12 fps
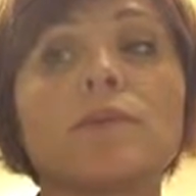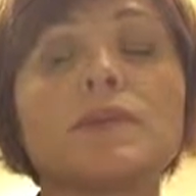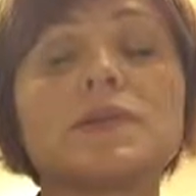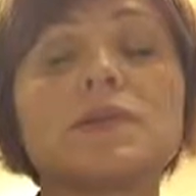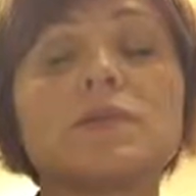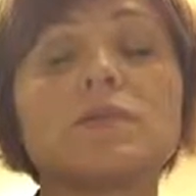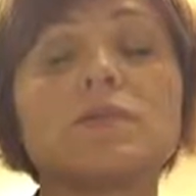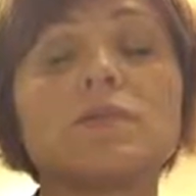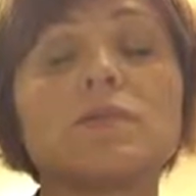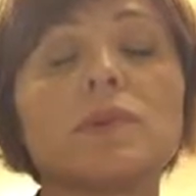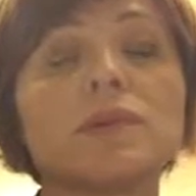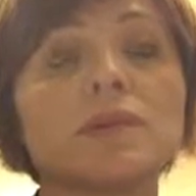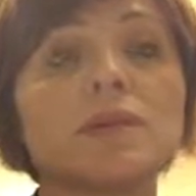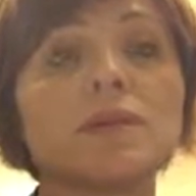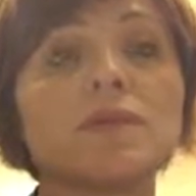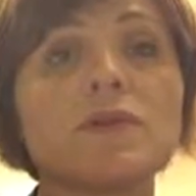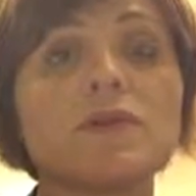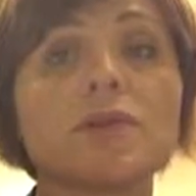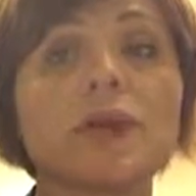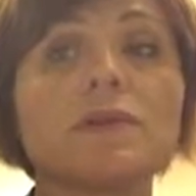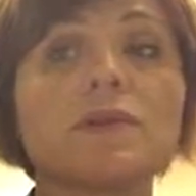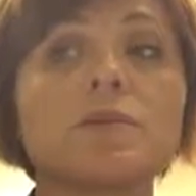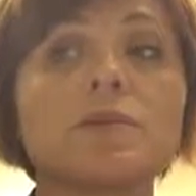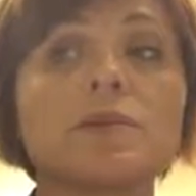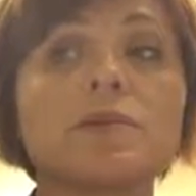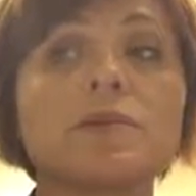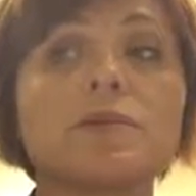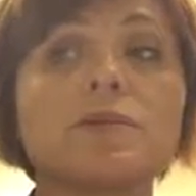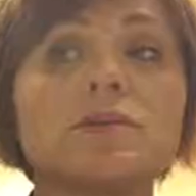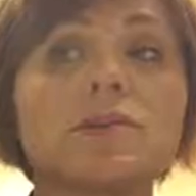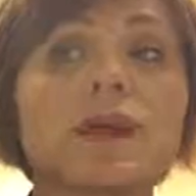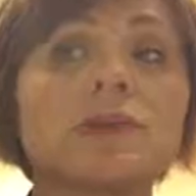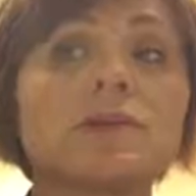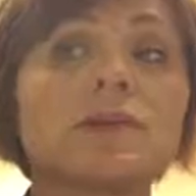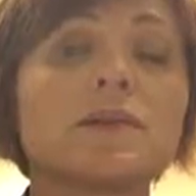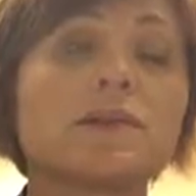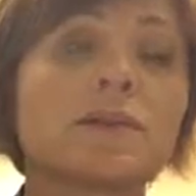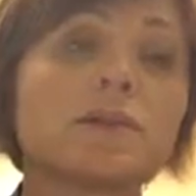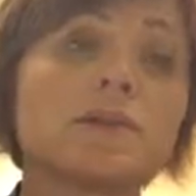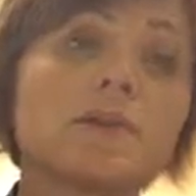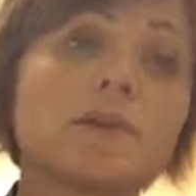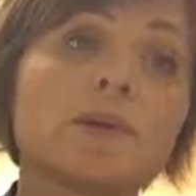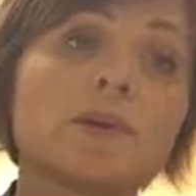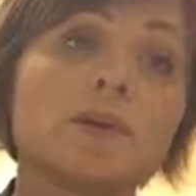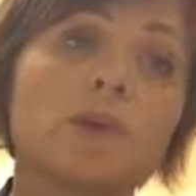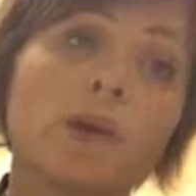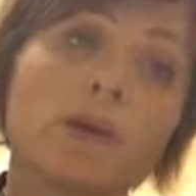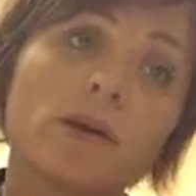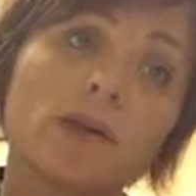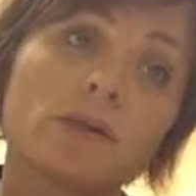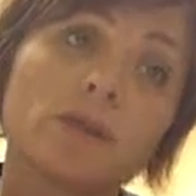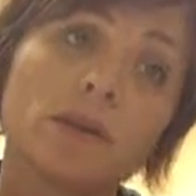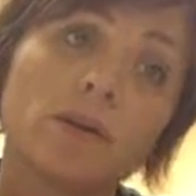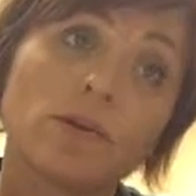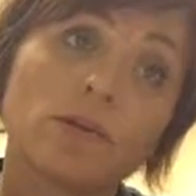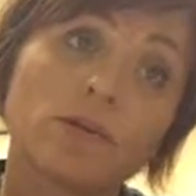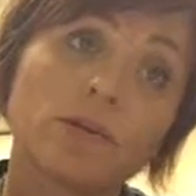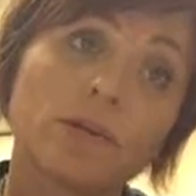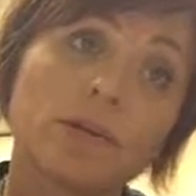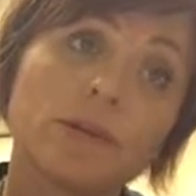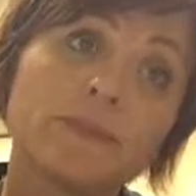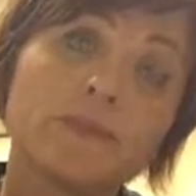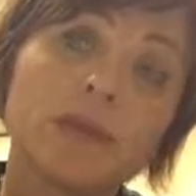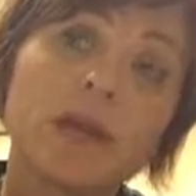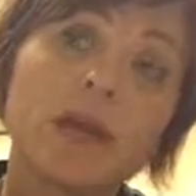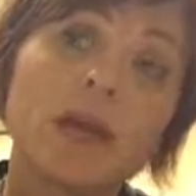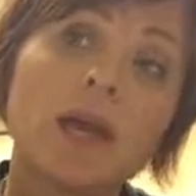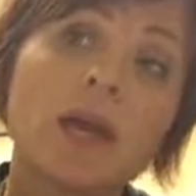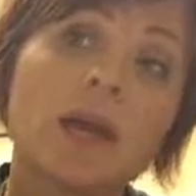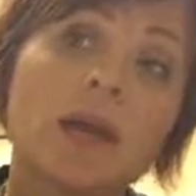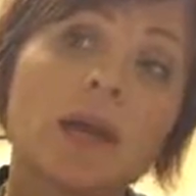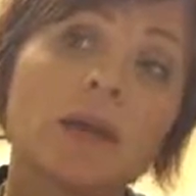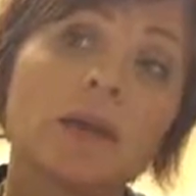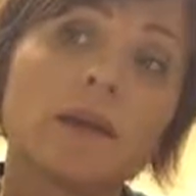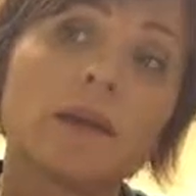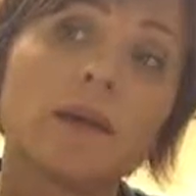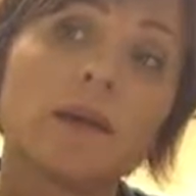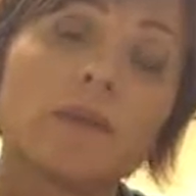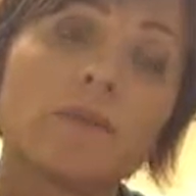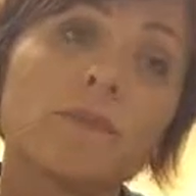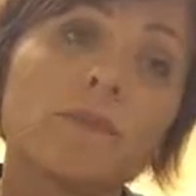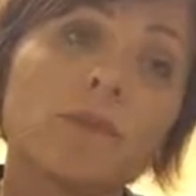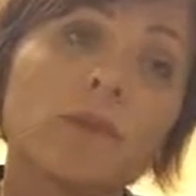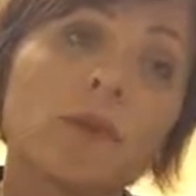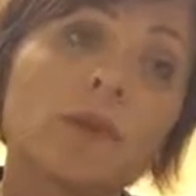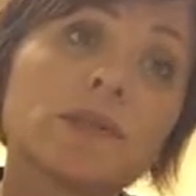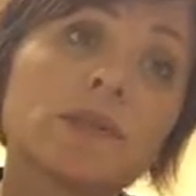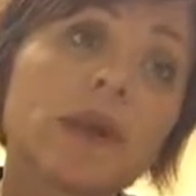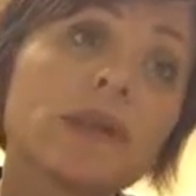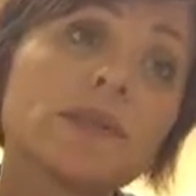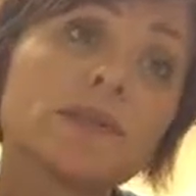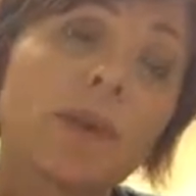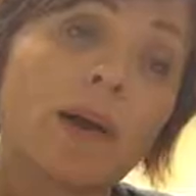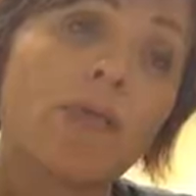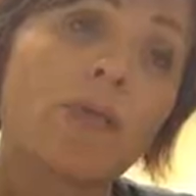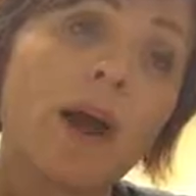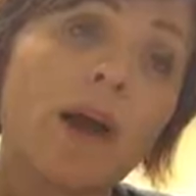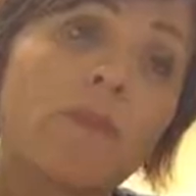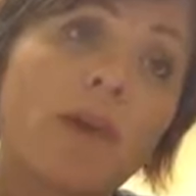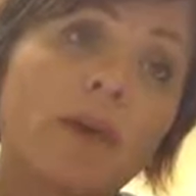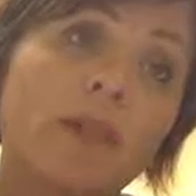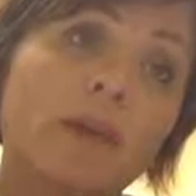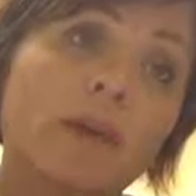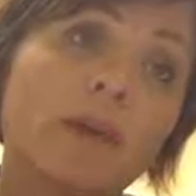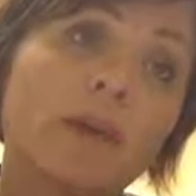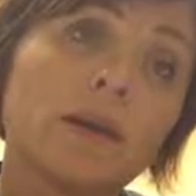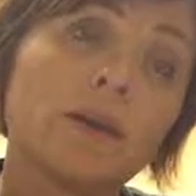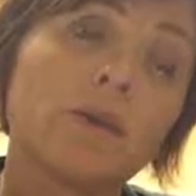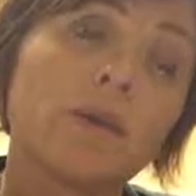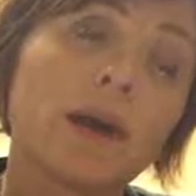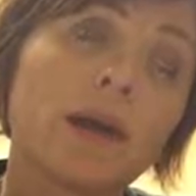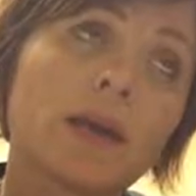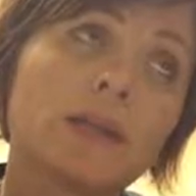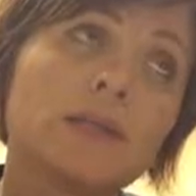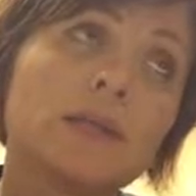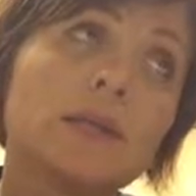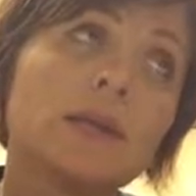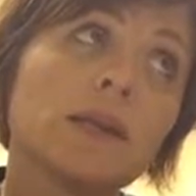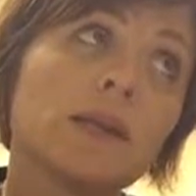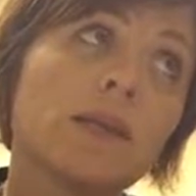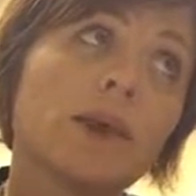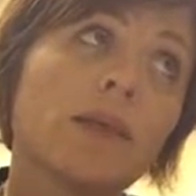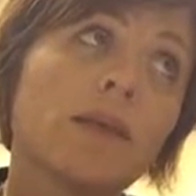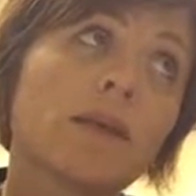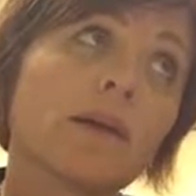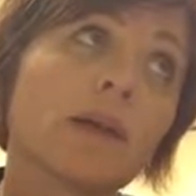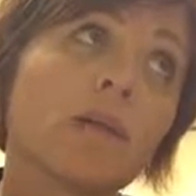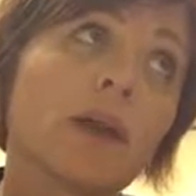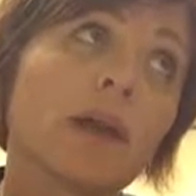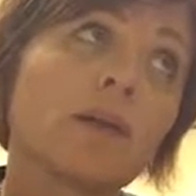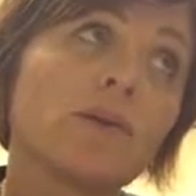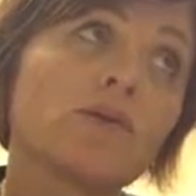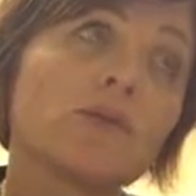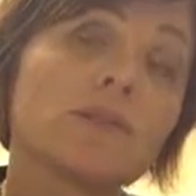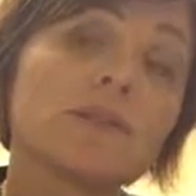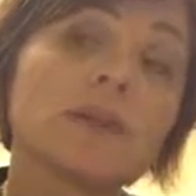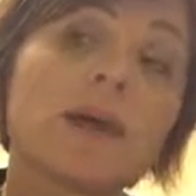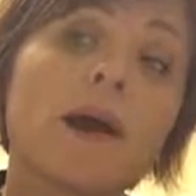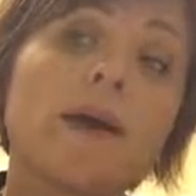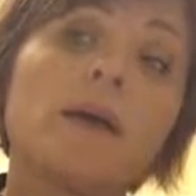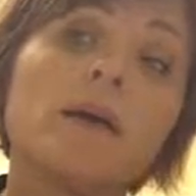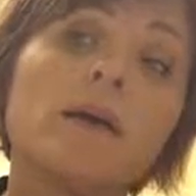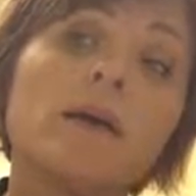this idea of UDL supports students' access, participation, and progress in their own learning. And what's nice about that method, or that idea anyway, that kind of pedagogy, is that